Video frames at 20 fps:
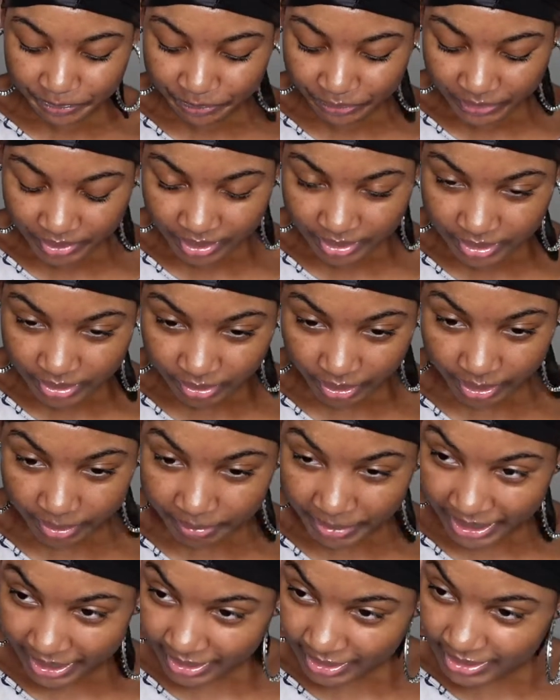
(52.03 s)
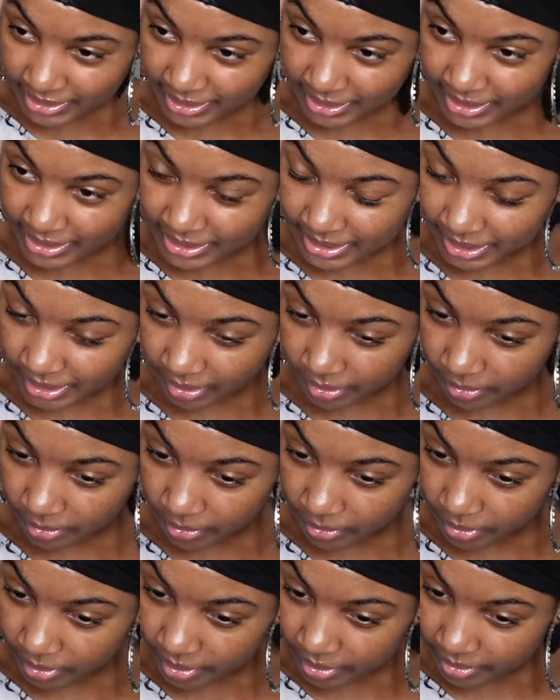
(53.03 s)
So I'm gonna actually take it
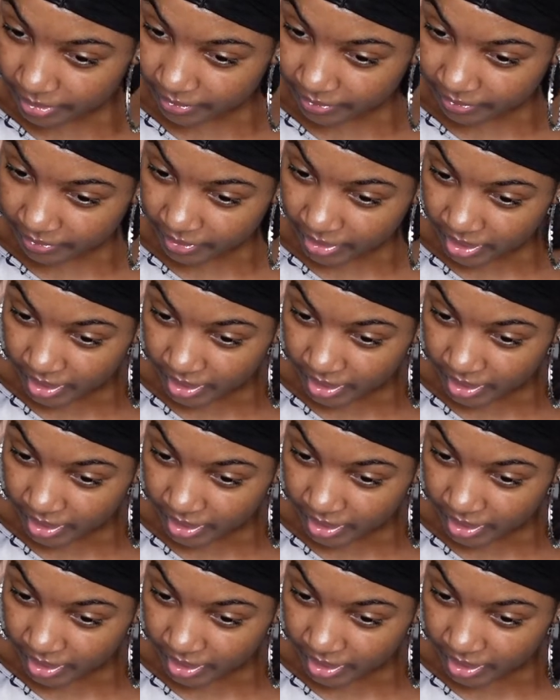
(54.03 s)
off